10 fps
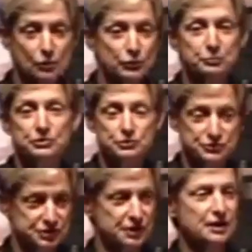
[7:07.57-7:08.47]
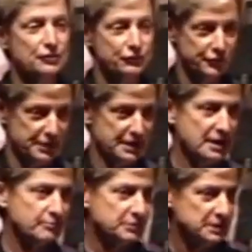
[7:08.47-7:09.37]
reproducing and are very
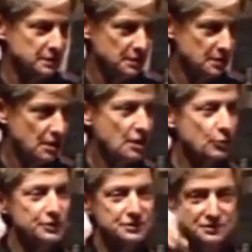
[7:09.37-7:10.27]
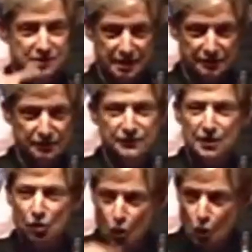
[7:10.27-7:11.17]
happy. Are we to say that that
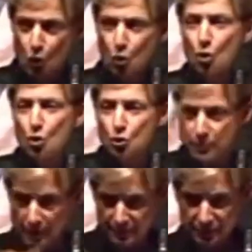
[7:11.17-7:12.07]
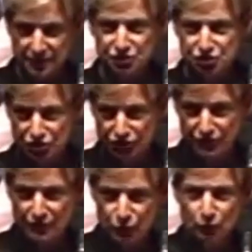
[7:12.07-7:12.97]
whole population of
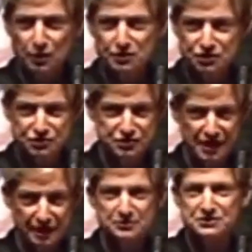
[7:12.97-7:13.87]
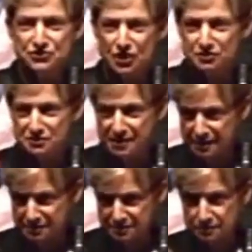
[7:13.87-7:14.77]
everyone I just named is not
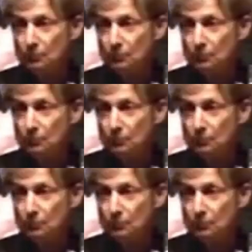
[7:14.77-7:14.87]
sexed?